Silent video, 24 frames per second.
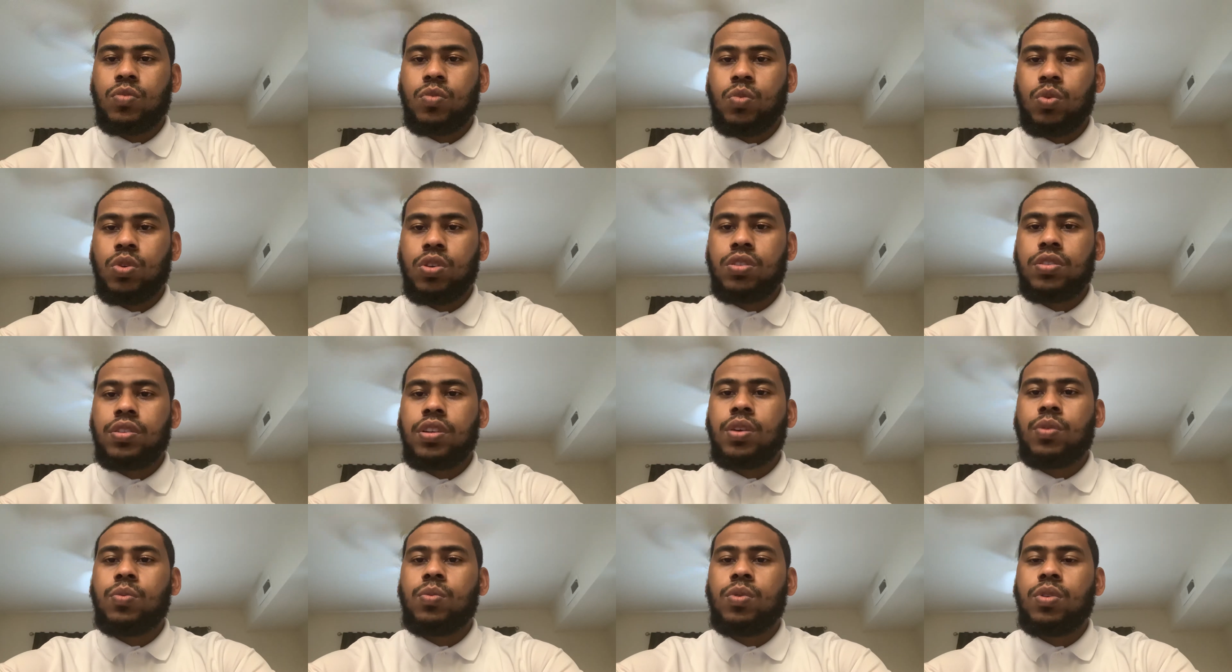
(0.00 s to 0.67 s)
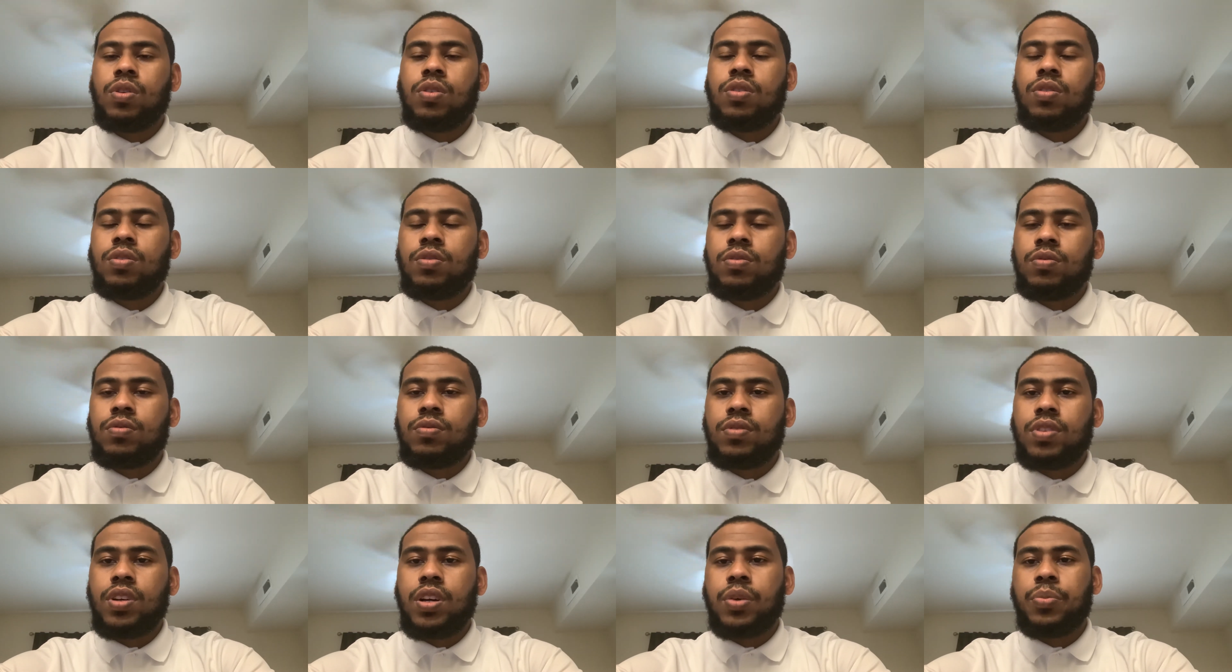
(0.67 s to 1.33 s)
Boys Out World,
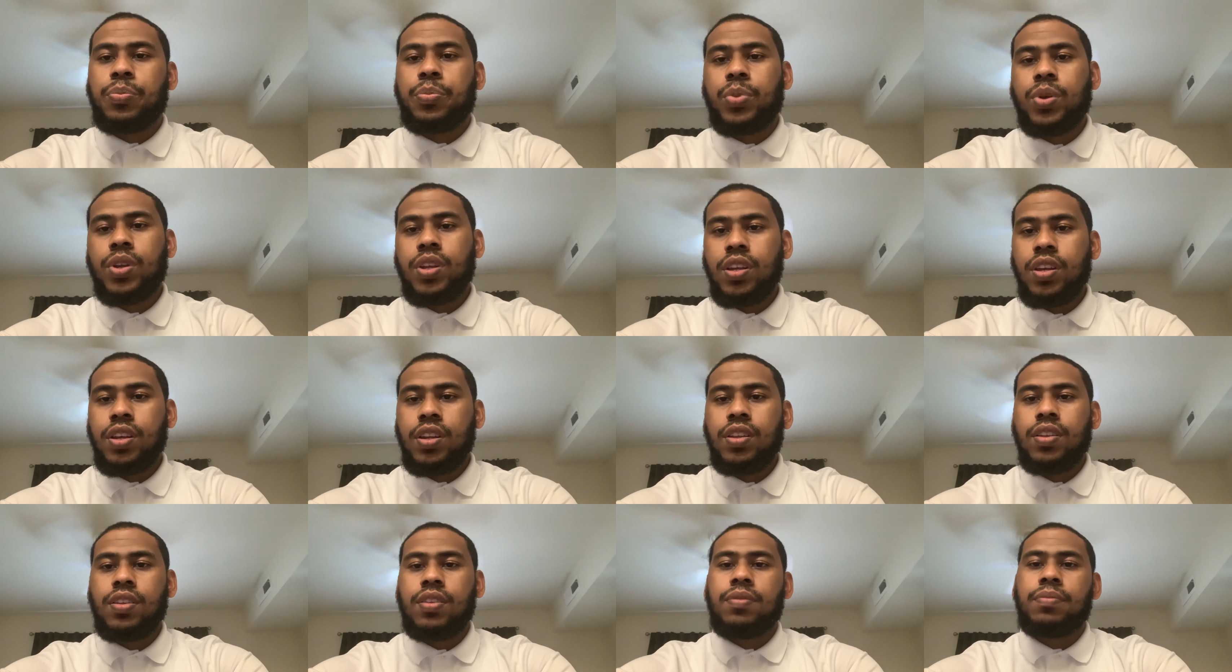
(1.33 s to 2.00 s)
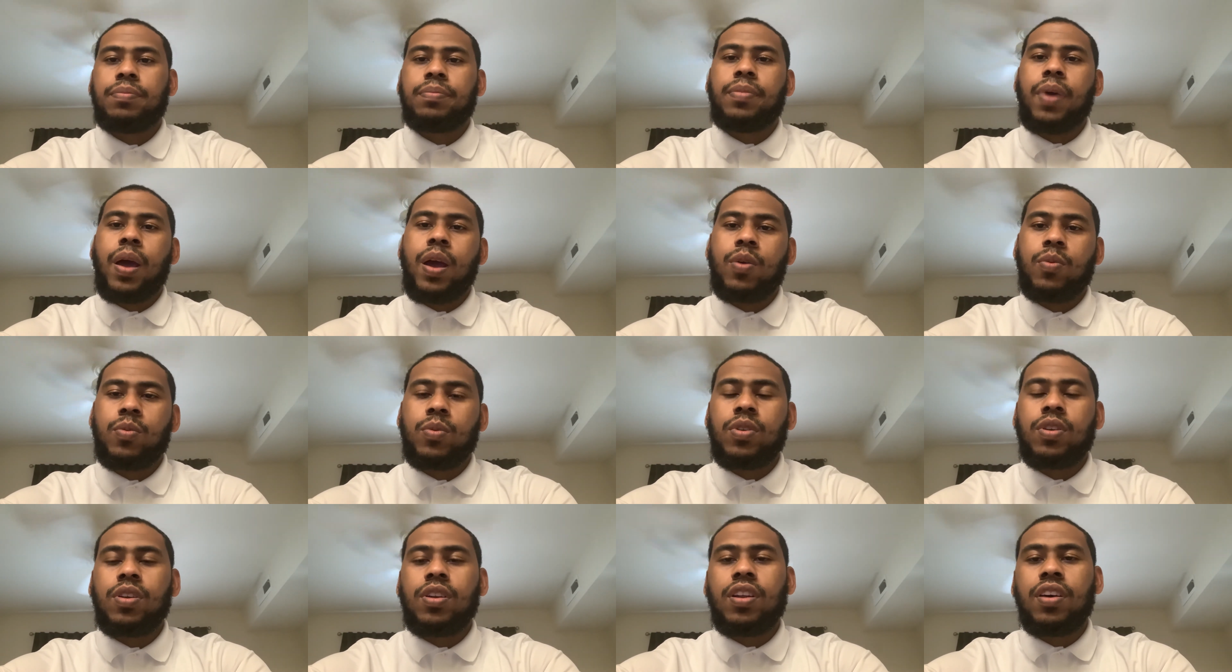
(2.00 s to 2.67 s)
I'm Petey, back
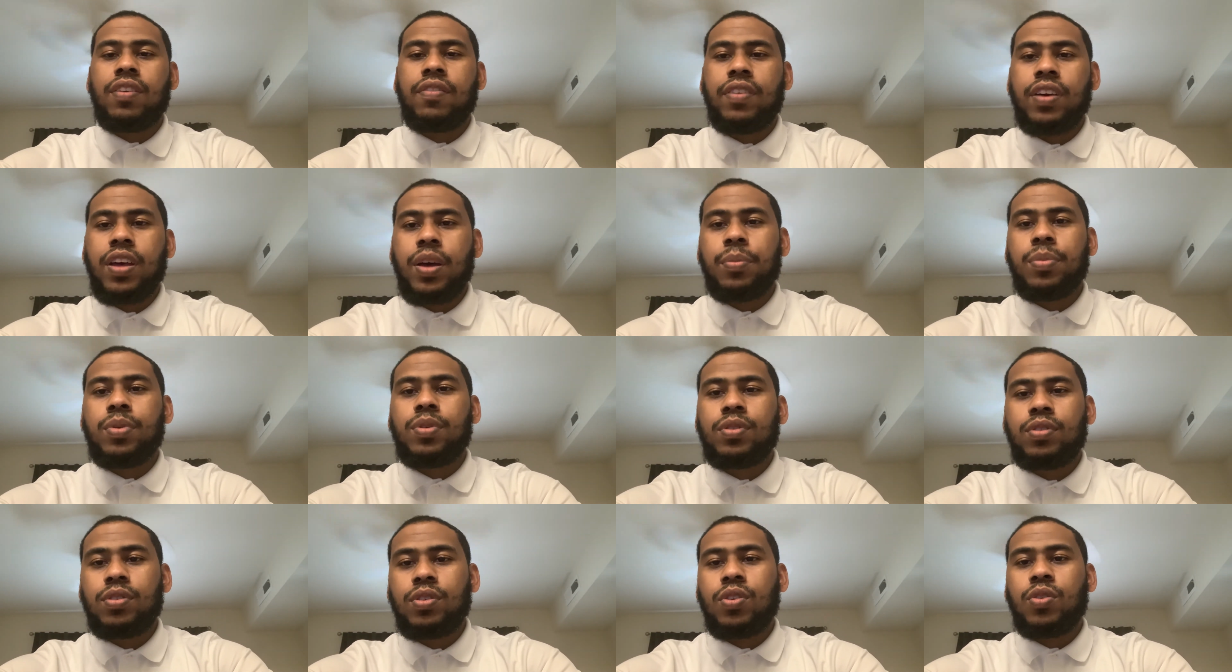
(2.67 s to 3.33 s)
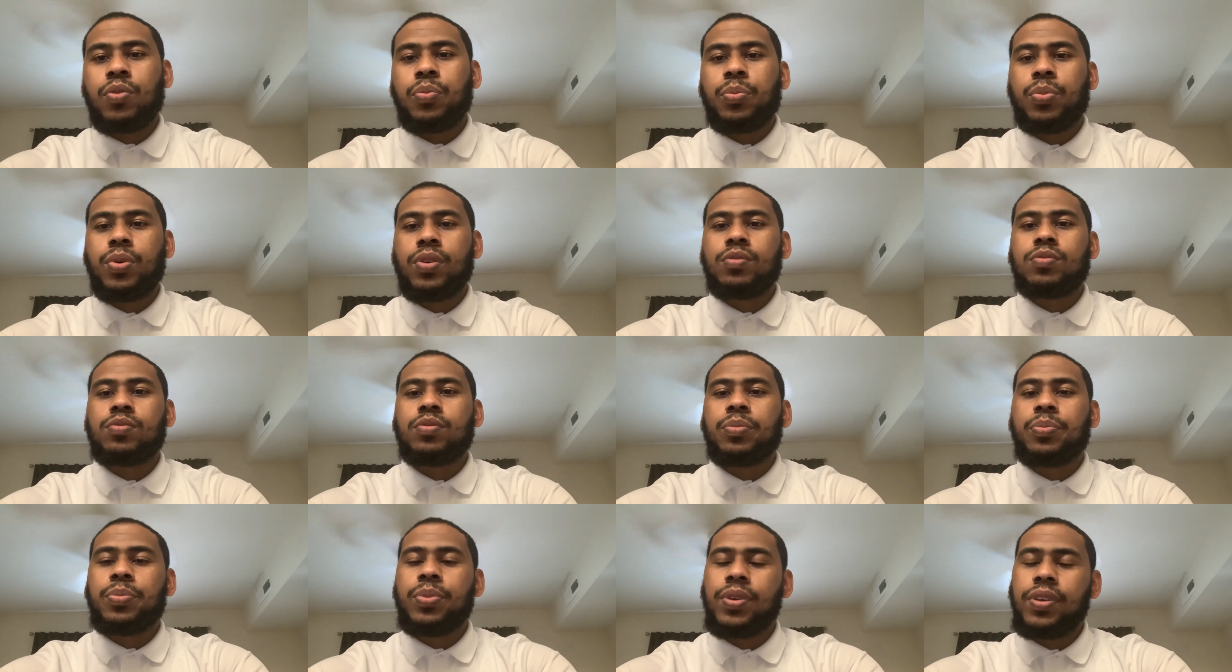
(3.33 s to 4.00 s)
with another episode of Picks
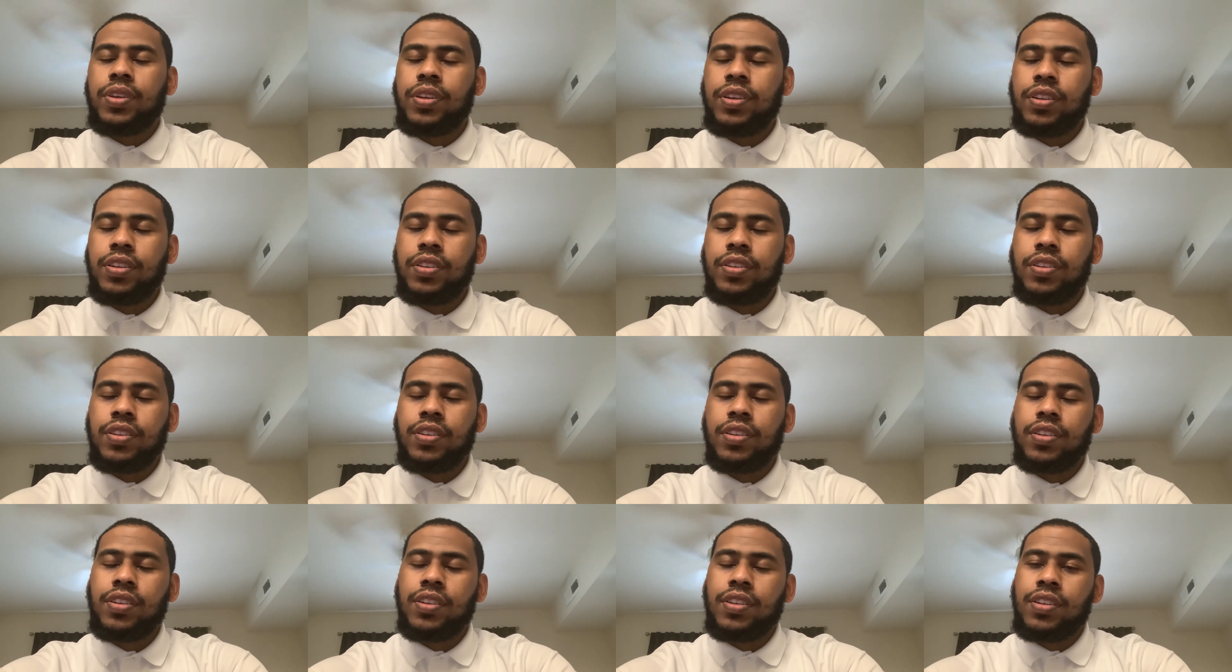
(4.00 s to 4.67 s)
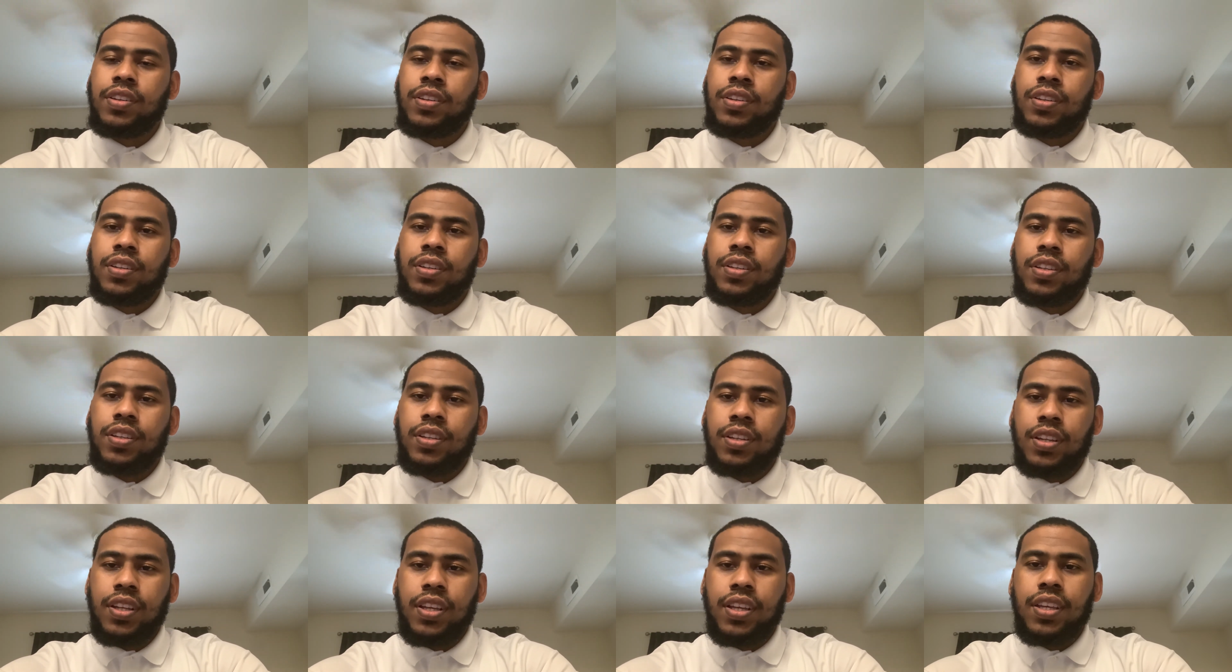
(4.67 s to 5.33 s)
with Petey.
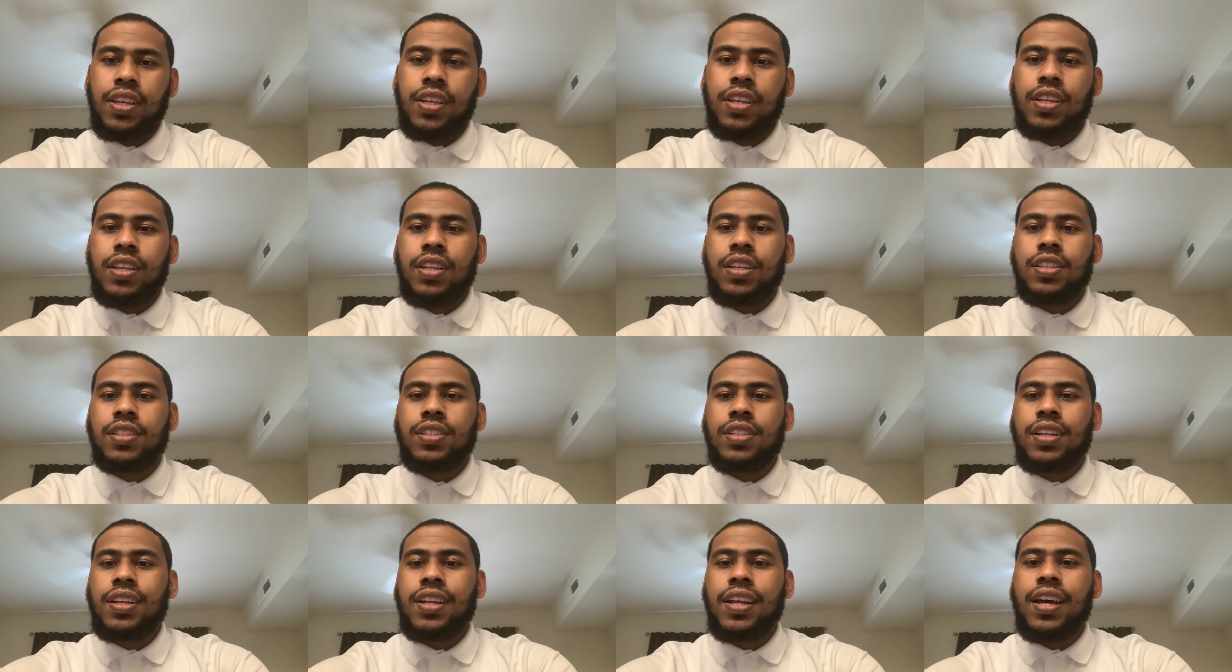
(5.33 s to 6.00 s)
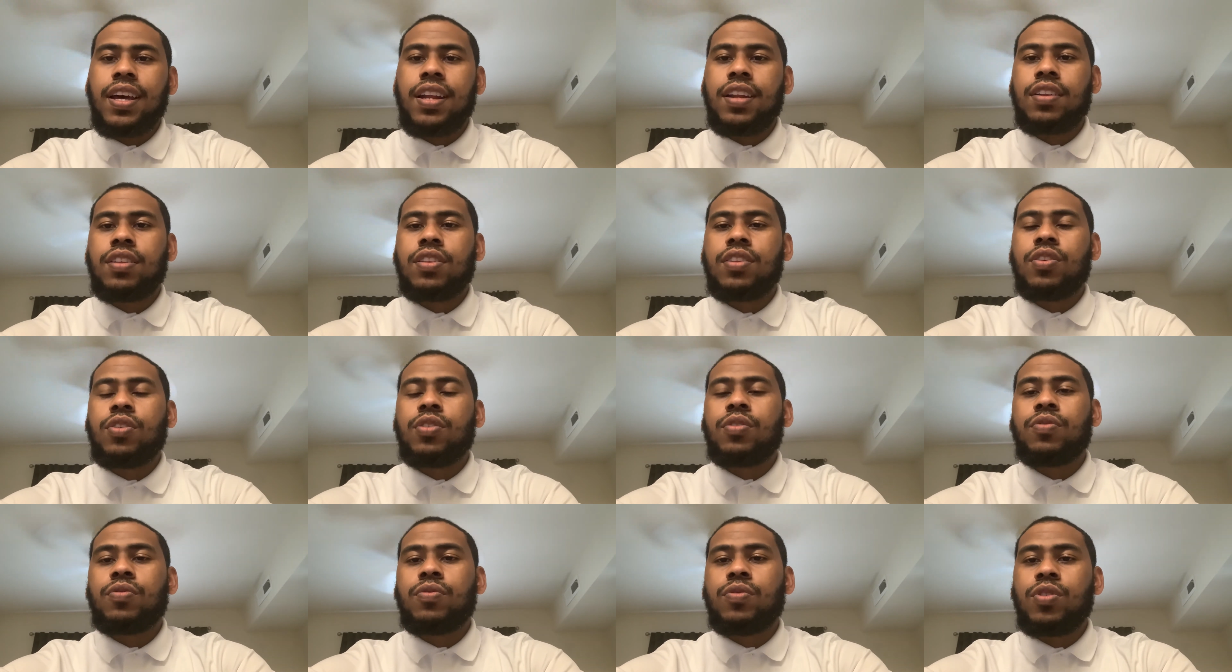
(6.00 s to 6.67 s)
Today is July the
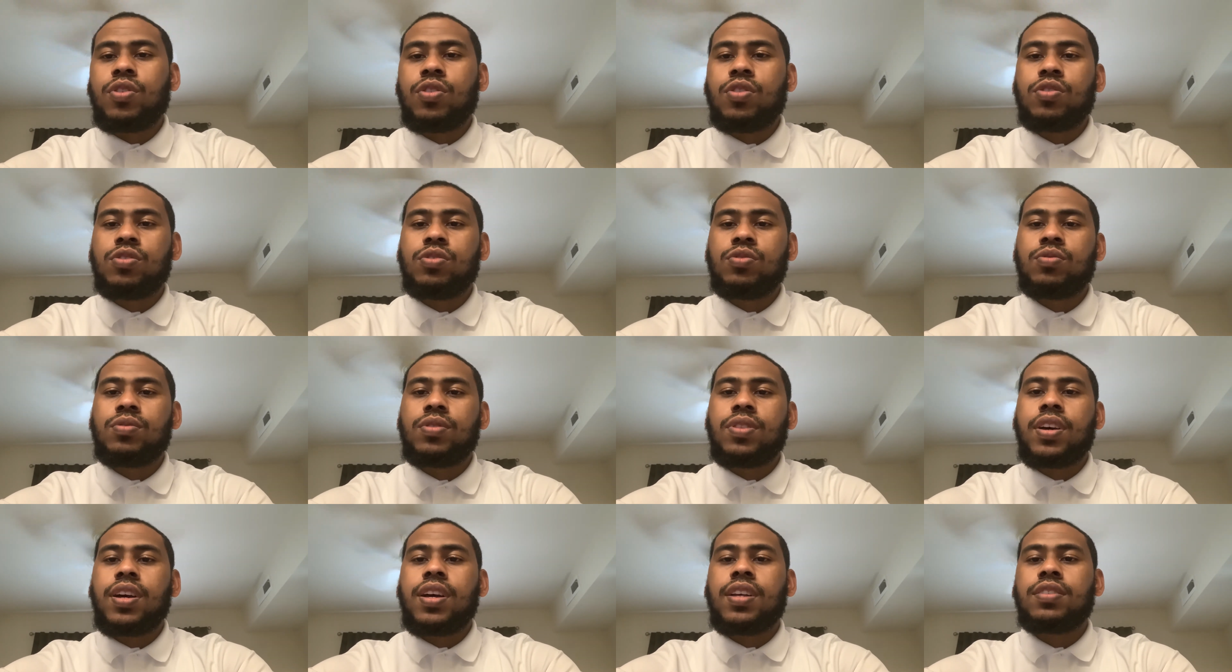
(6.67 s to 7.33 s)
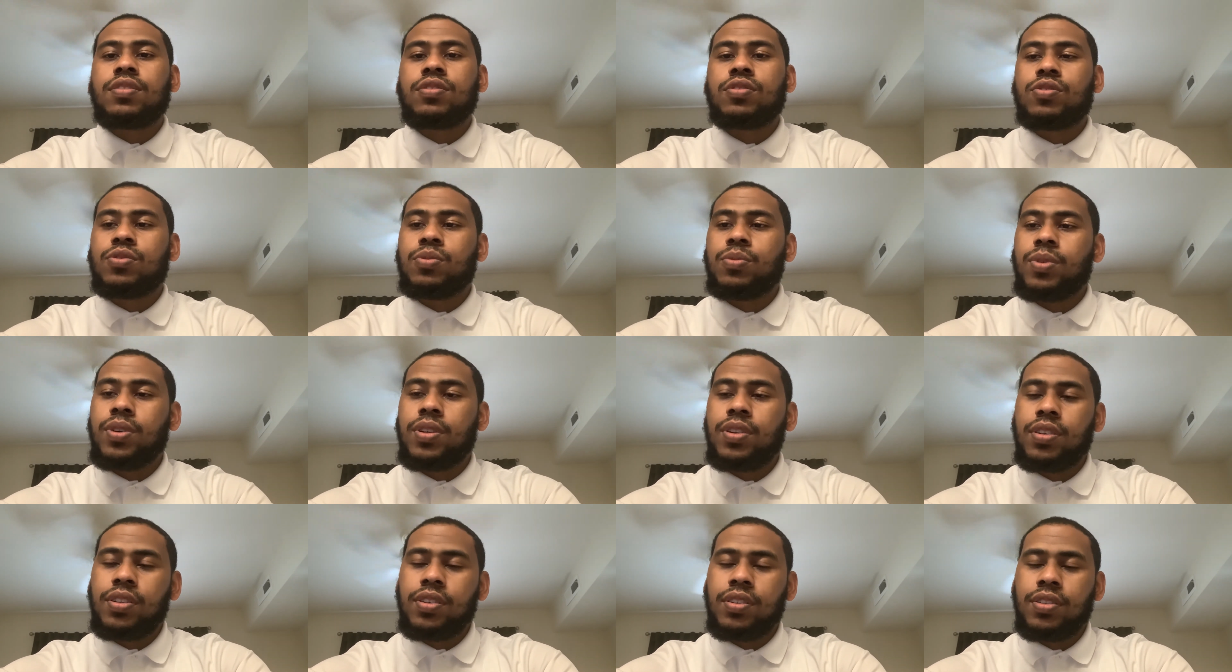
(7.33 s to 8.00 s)
31st,
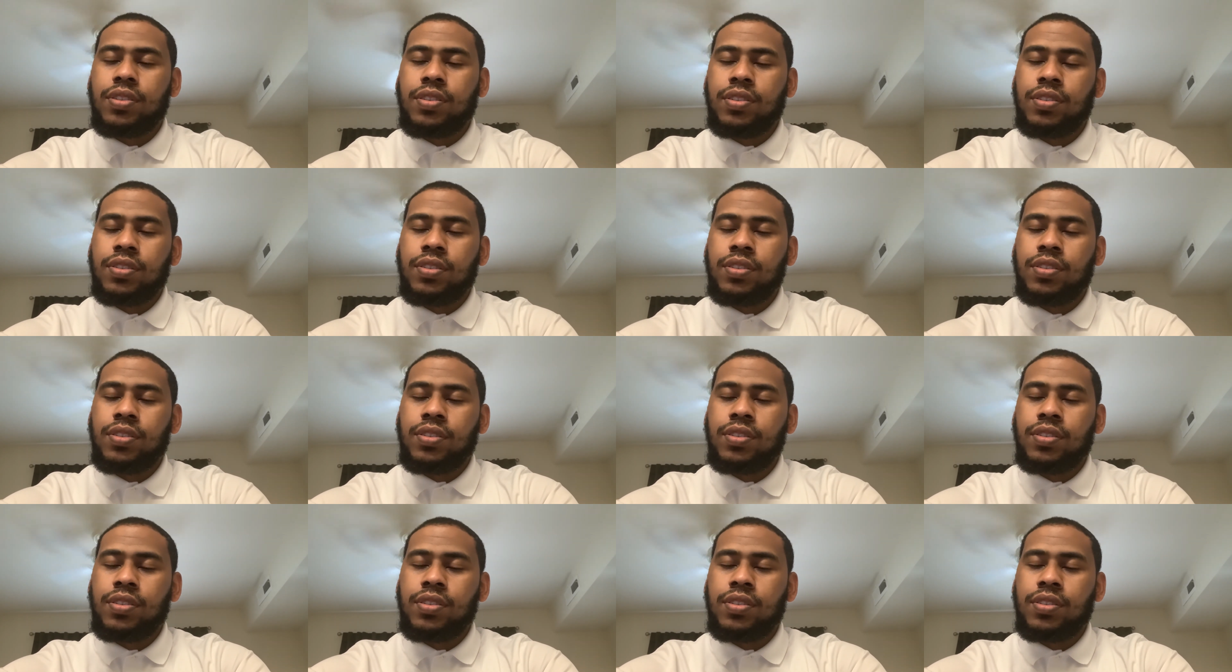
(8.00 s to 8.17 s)
2020.